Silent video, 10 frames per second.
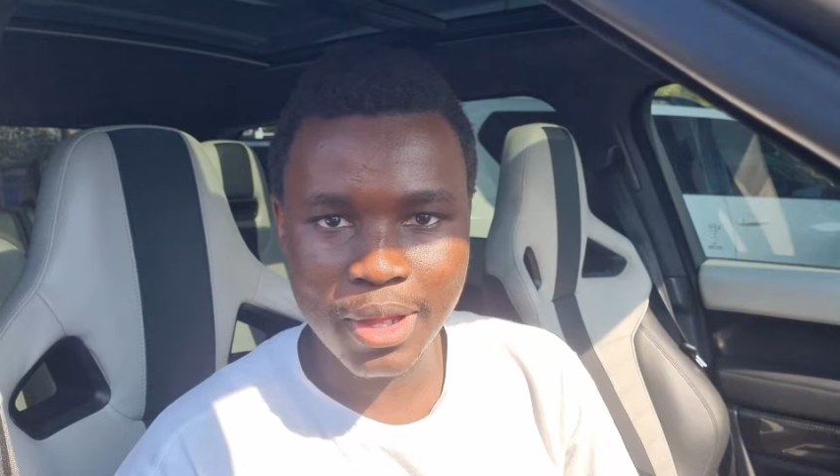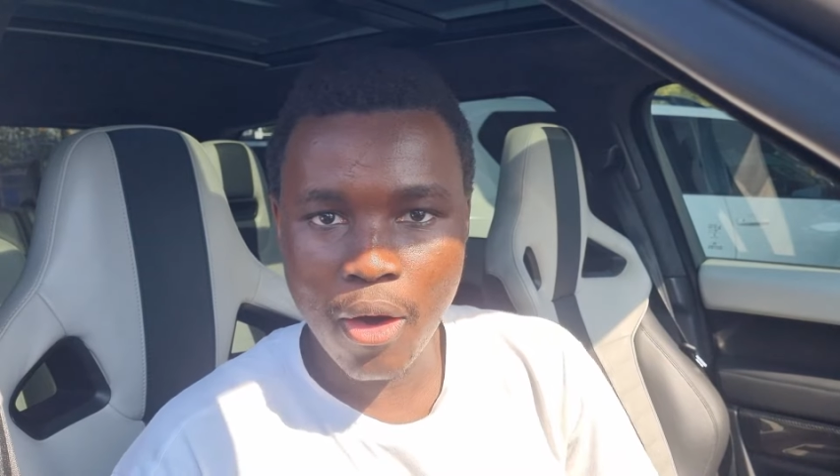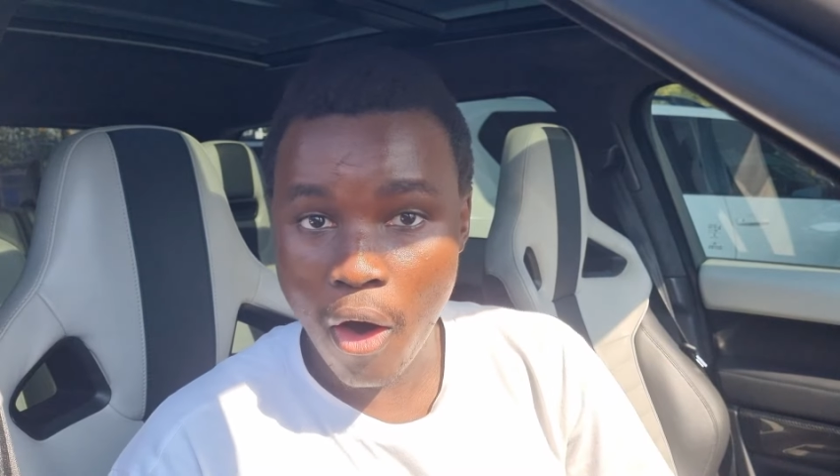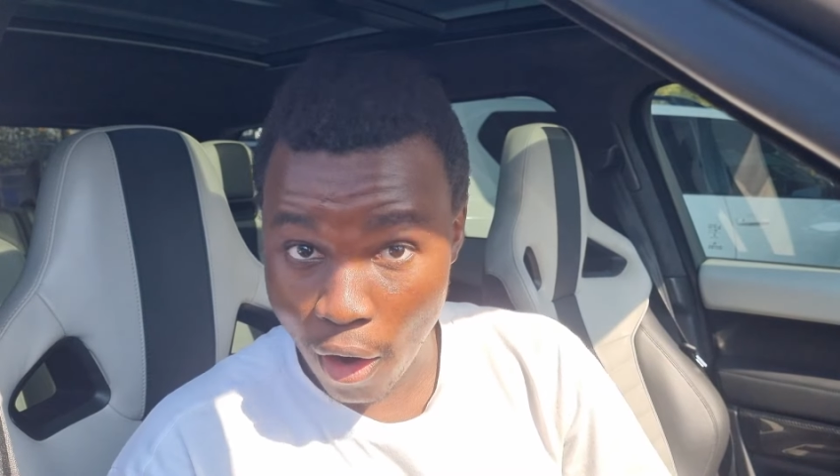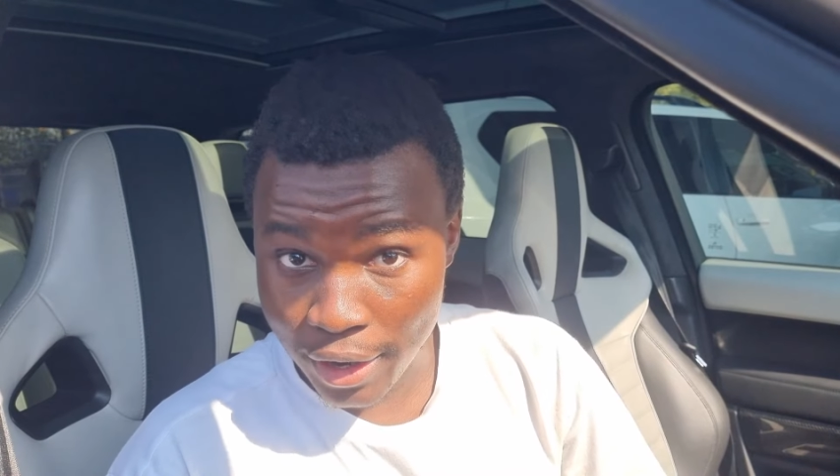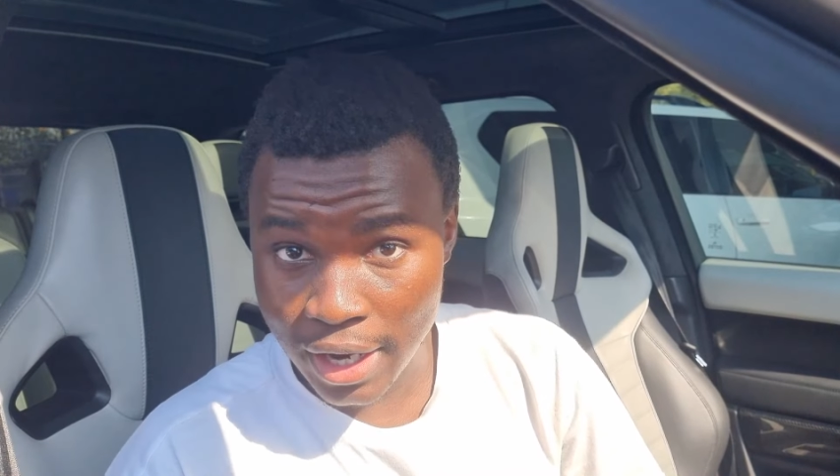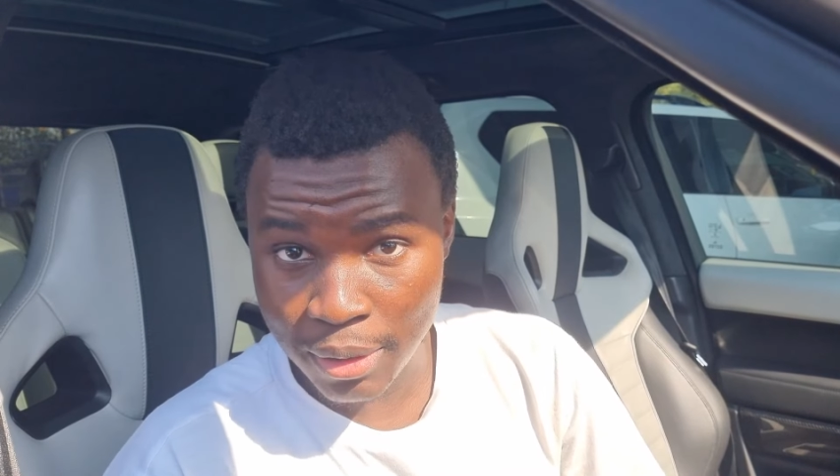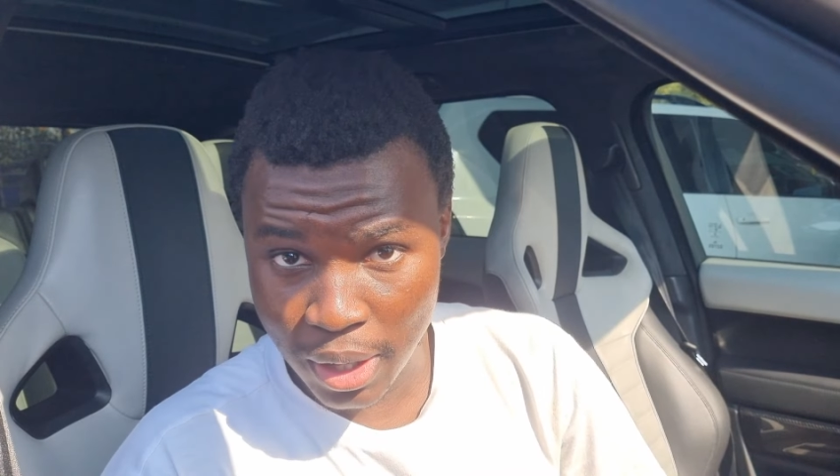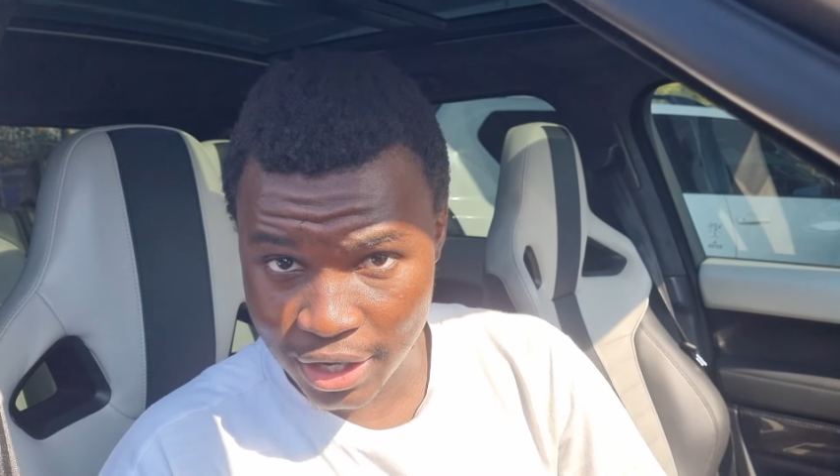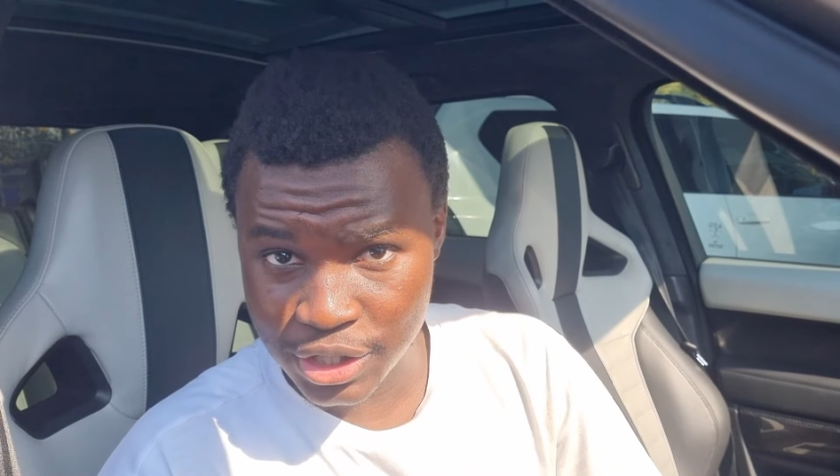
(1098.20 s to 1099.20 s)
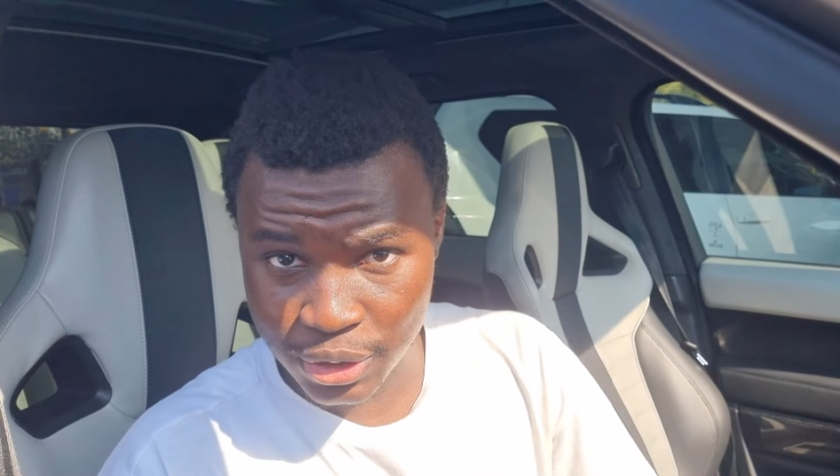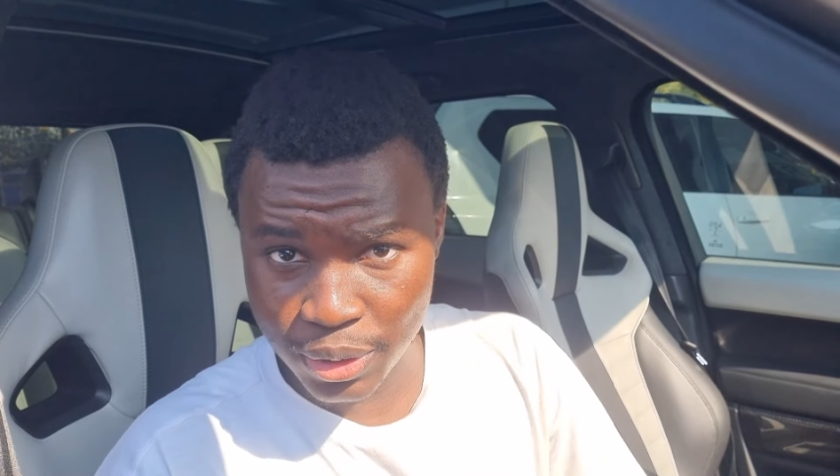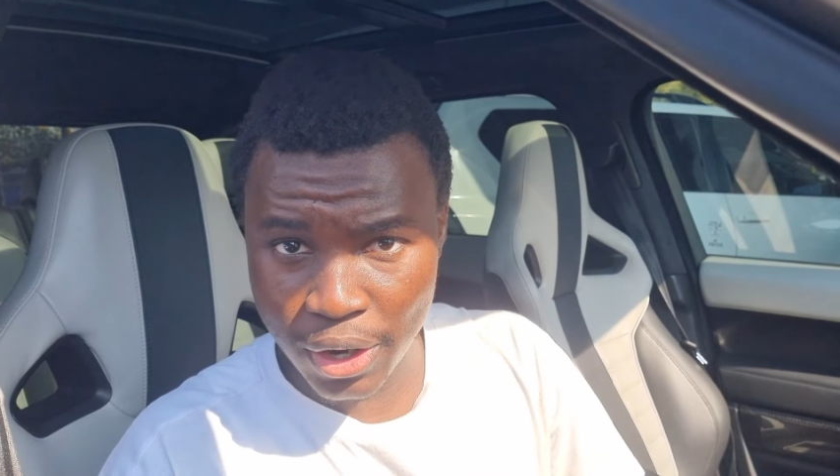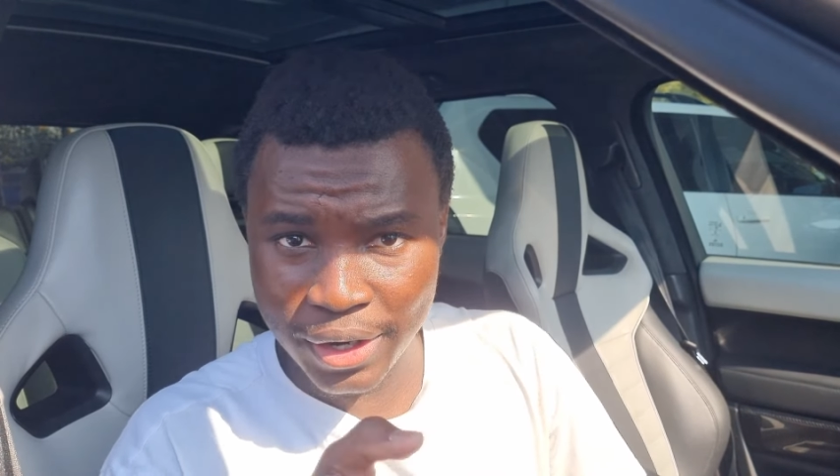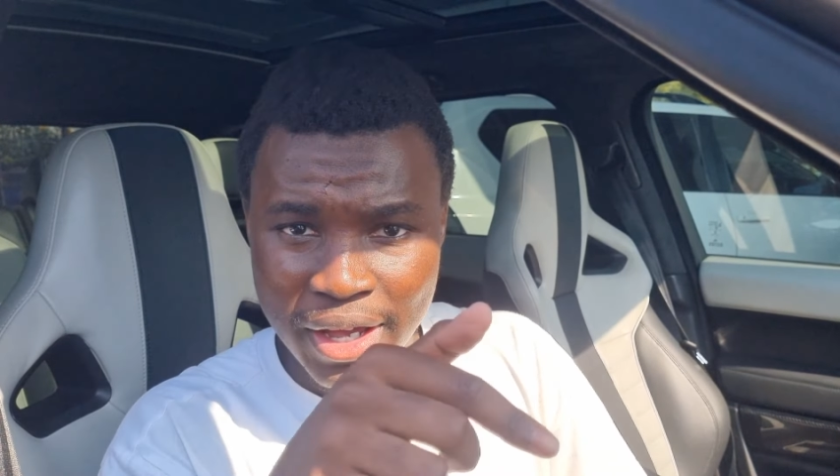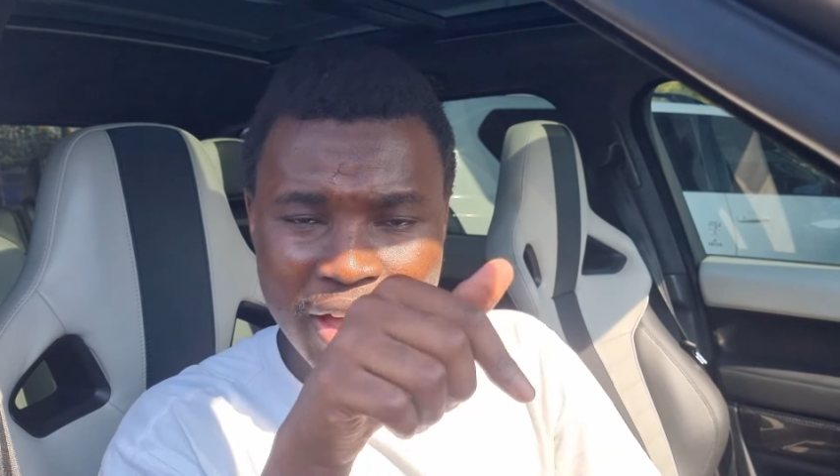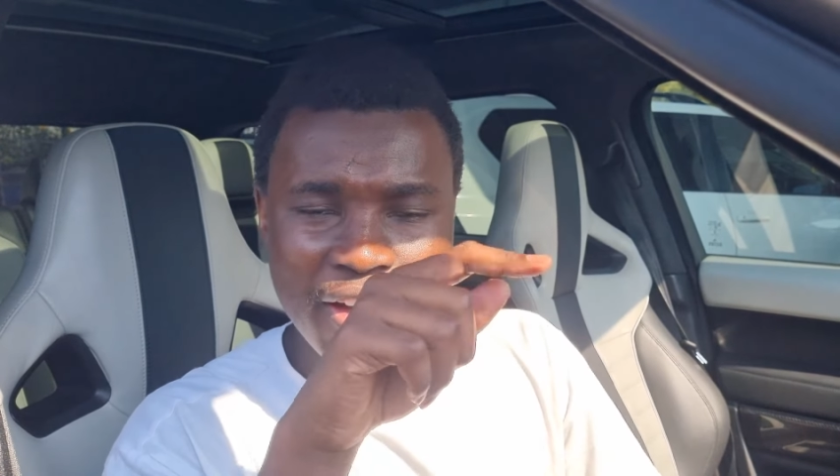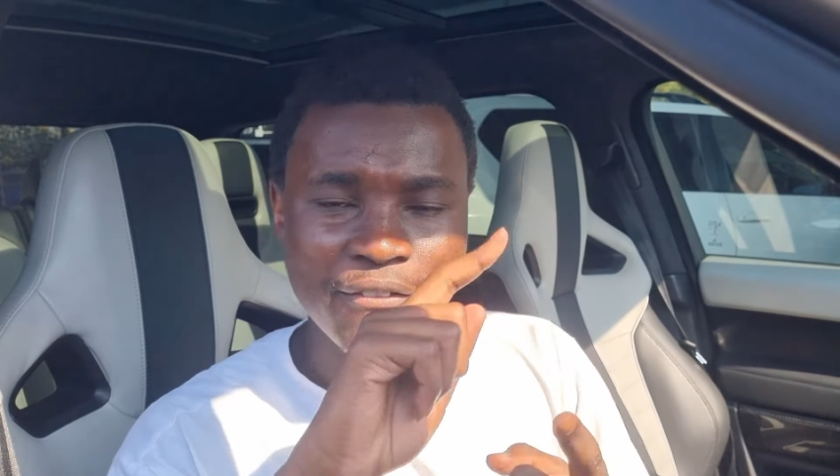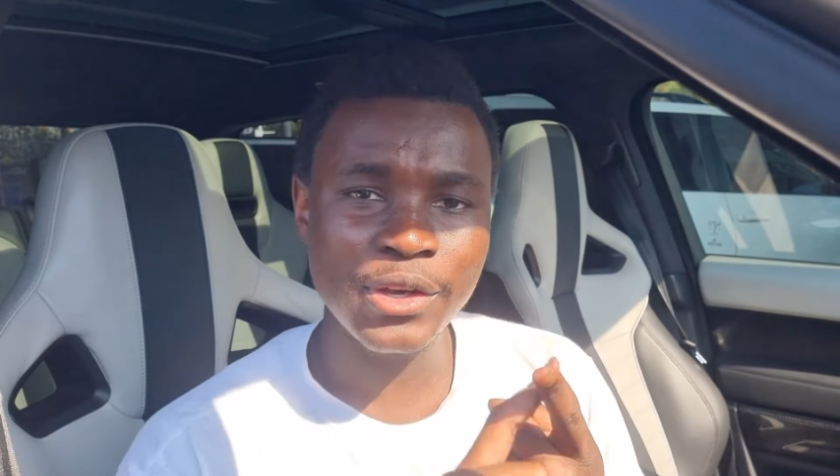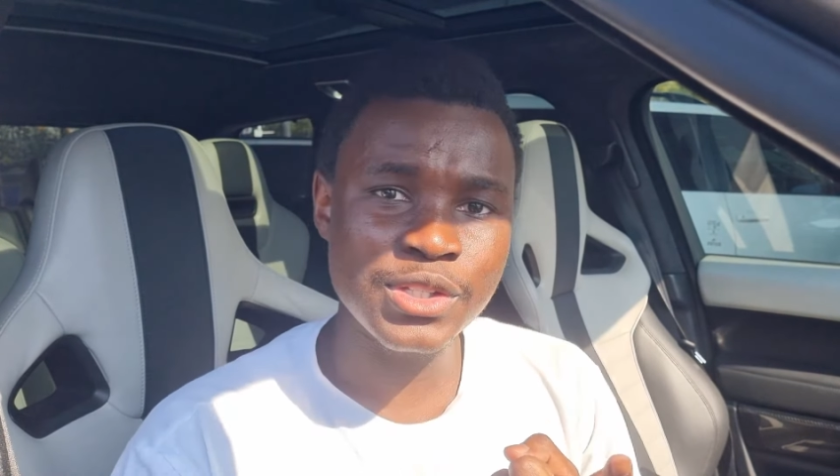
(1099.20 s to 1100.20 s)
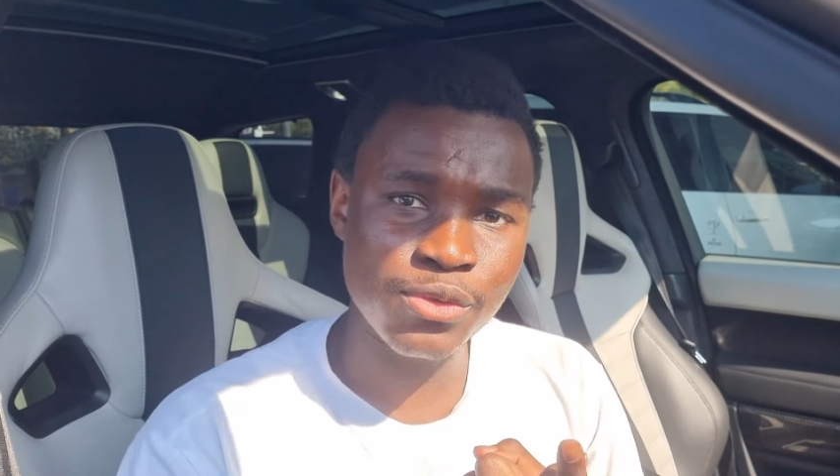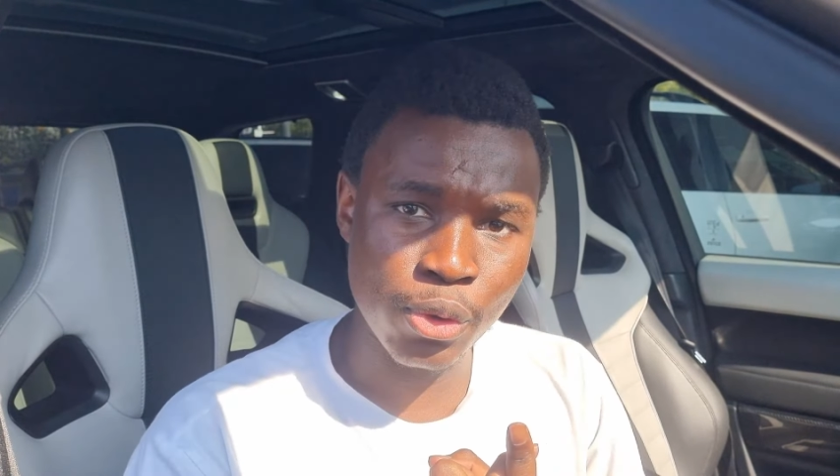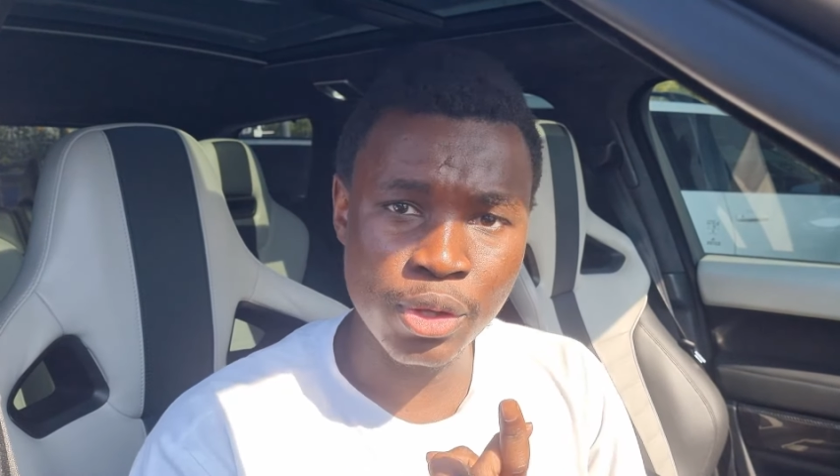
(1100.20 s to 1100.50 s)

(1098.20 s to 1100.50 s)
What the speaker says: on, and we actually agree on. First of all,